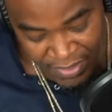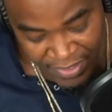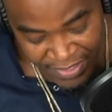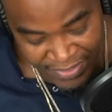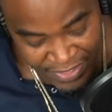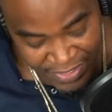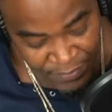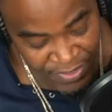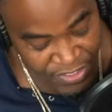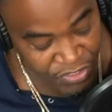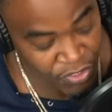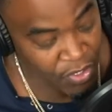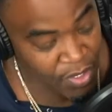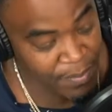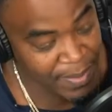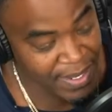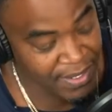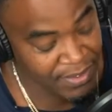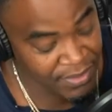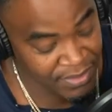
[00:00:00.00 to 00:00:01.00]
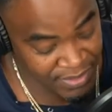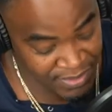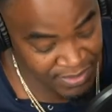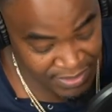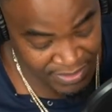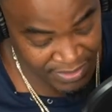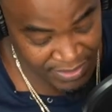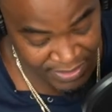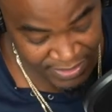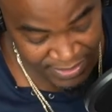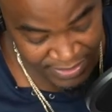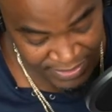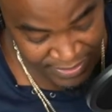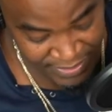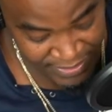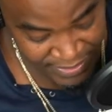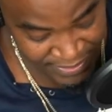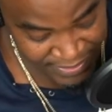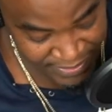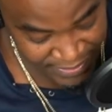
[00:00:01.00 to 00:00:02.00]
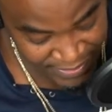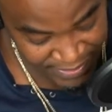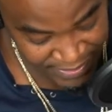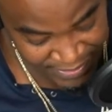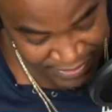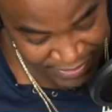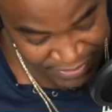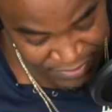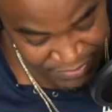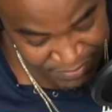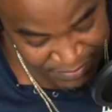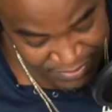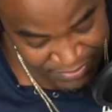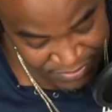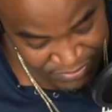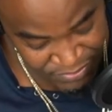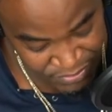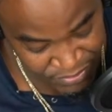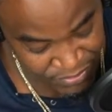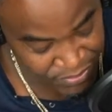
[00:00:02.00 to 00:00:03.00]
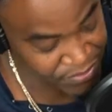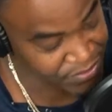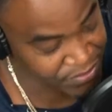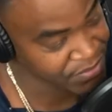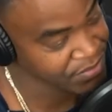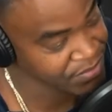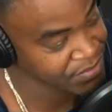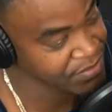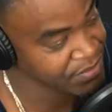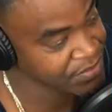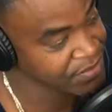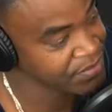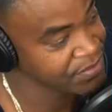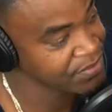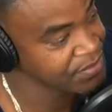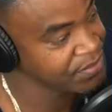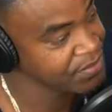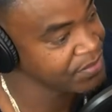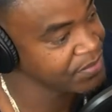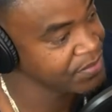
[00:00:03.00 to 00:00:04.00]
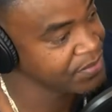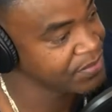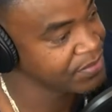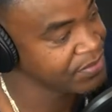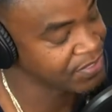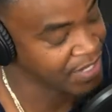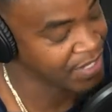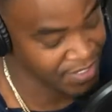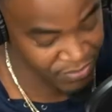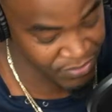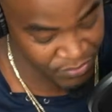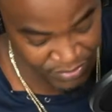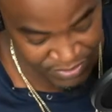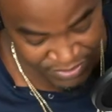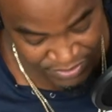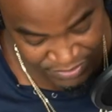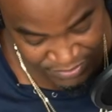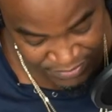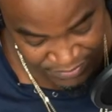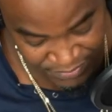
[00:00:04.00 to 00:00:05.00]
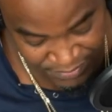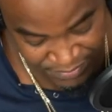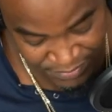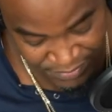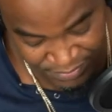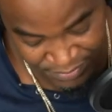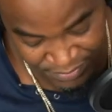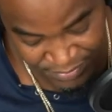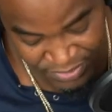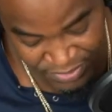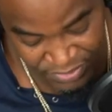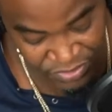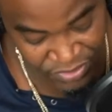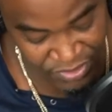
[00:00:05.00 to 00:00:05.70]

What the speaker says: Next thing we'll talk about is Mr. John Lewis. Mr.